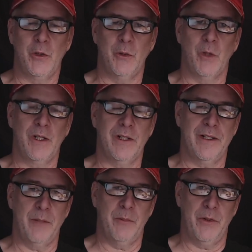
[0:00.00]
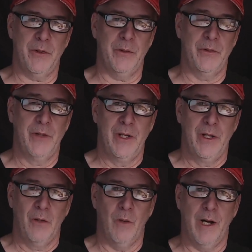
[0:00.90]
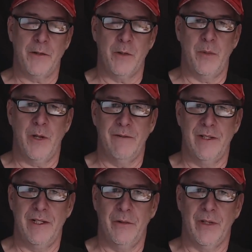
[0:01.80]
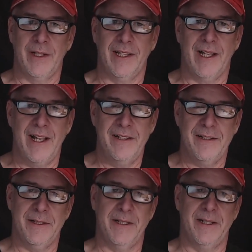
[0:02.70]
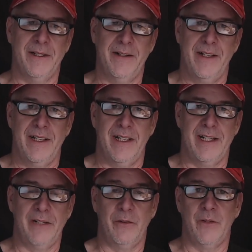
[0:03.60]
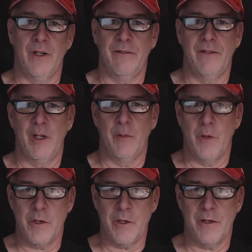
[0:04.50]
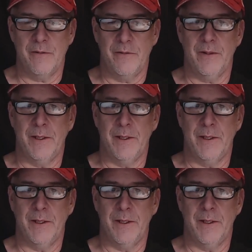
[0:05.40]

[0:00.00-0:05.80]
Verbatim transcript: to work on, and I put those watch repair videos online. Uh, and he was very very appreciative.